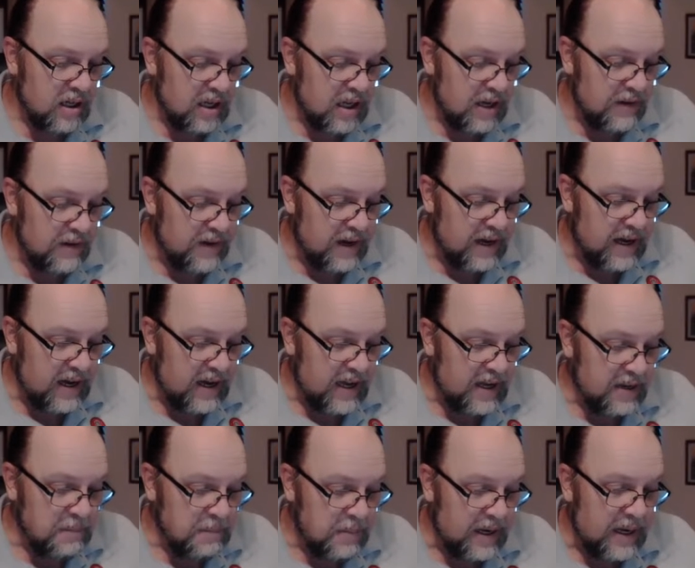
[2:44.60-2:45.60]
If
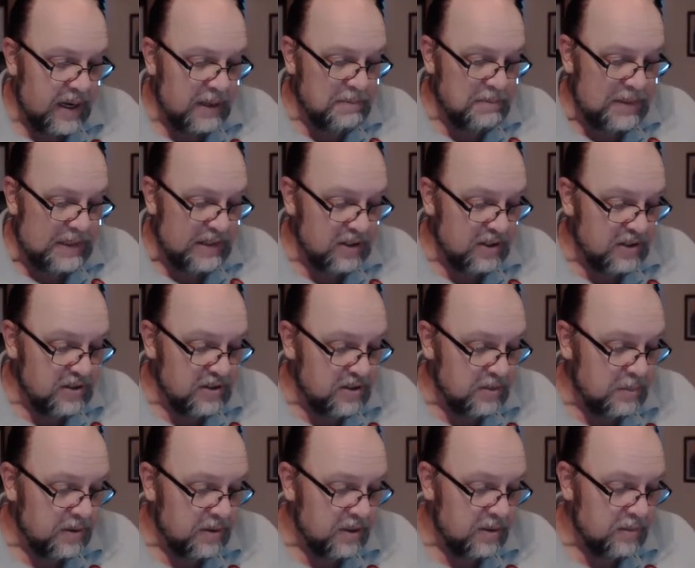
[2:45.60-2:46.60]
I, by
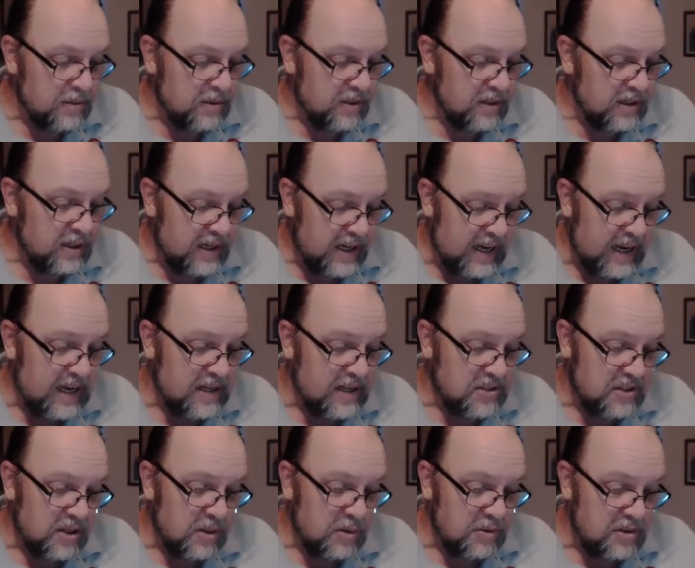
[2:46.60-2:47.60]
Beelzebub,
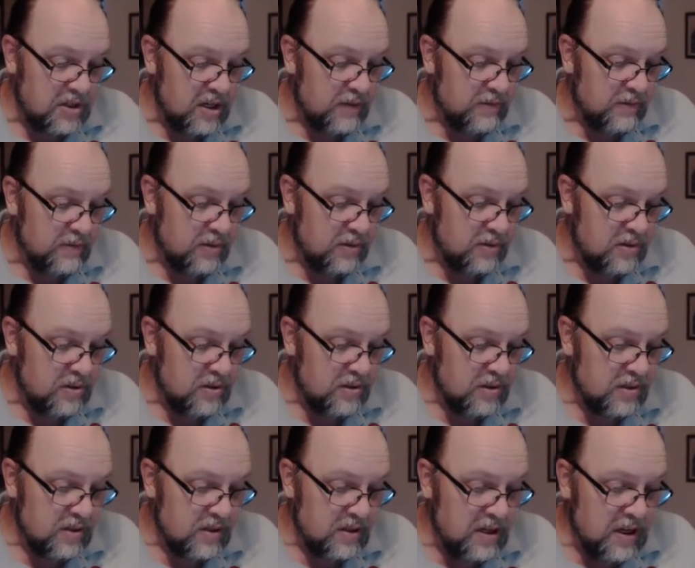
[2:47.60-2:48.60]
cast out devils,
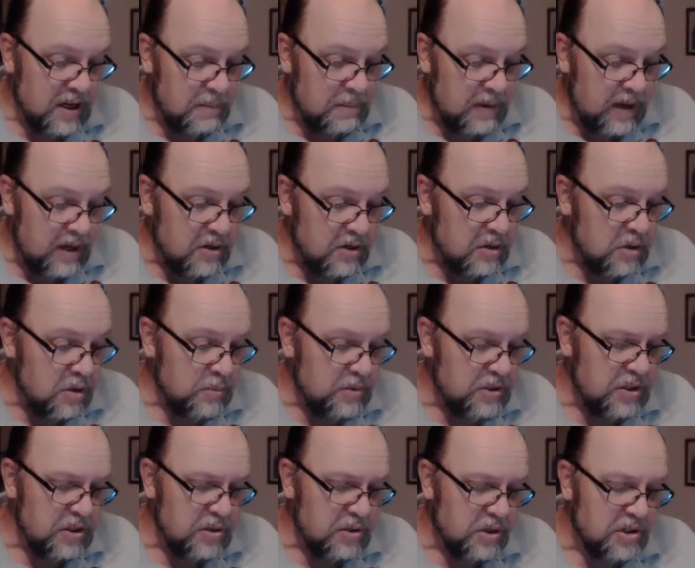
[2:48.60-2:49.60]
by whom
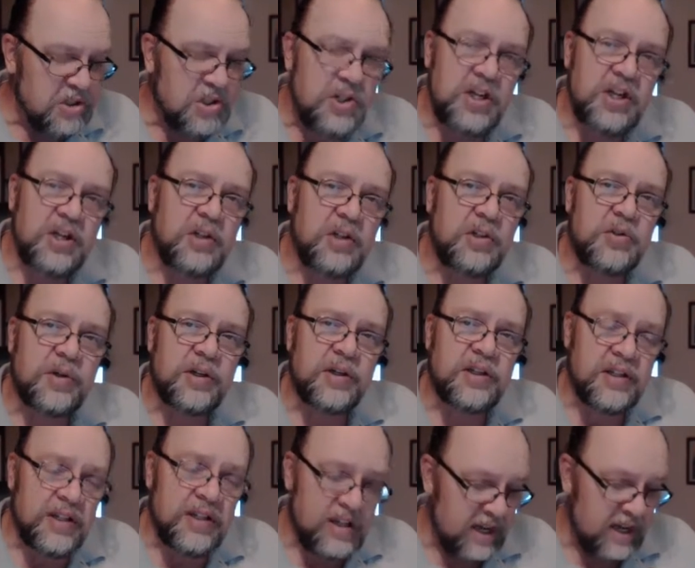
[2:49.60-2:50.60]
do your
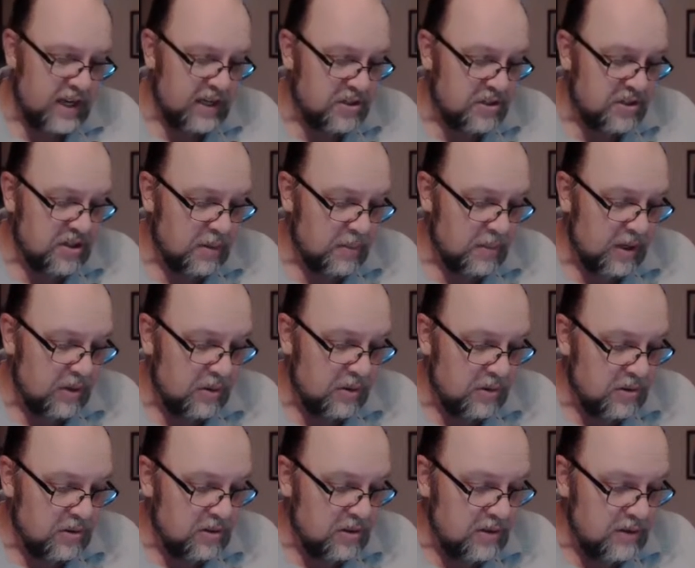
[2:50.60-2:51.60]
children cast them
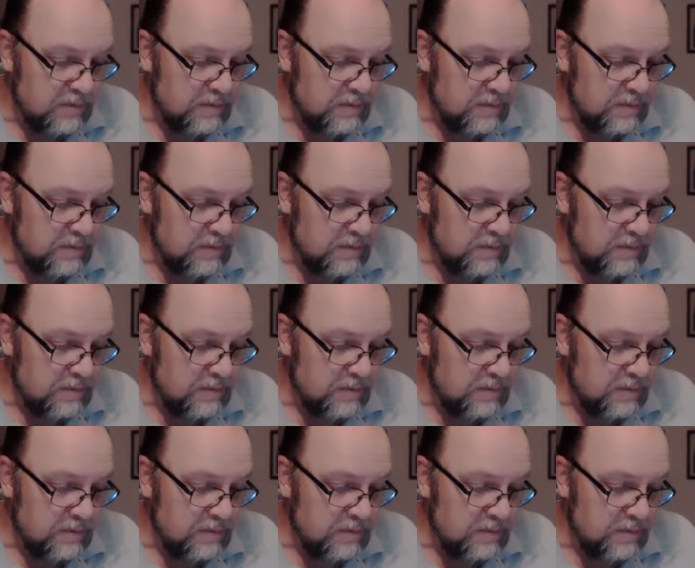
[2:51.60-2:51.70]
out?